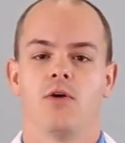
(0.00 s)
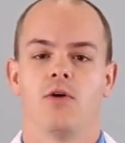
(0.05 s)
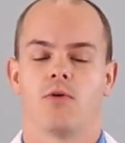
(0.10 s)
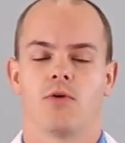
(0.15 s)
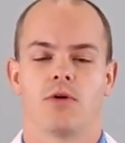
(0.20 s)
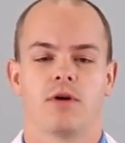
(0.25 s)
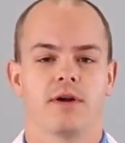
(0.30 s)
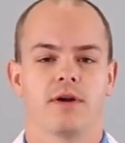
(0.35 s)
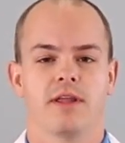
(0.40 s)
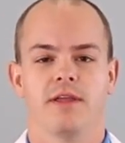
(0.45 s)

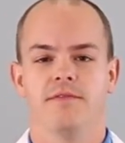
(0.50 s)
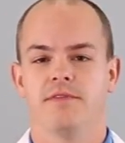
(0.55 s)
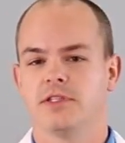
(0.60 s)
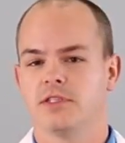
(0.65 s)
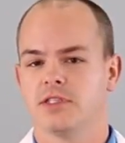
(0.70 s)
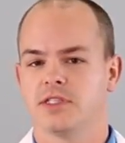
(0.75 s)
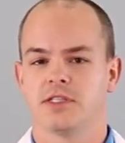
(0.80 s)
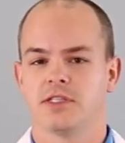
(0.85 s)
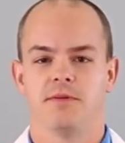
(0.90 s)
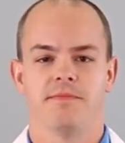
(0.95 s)
or even
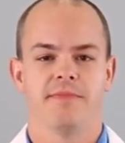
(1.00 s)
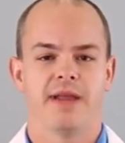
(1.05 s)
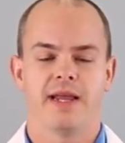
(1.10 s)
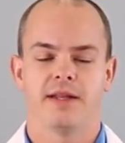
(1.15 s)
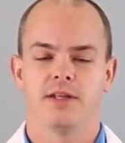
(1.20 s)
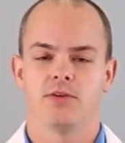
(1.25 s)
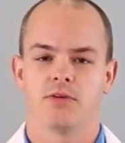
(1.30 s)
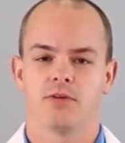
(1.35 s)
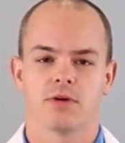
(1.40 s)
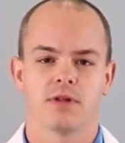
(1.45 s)
just your
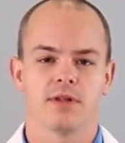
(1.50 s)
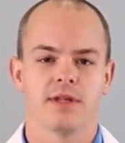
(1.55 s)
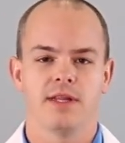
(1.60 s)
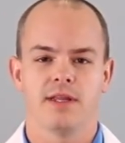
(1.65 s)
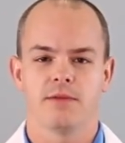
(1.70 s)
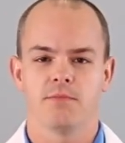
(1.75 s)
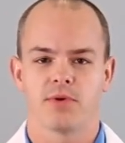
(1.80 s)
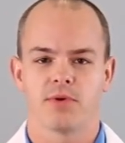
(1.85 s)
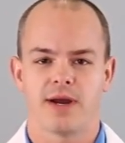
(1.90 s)
manual cleaning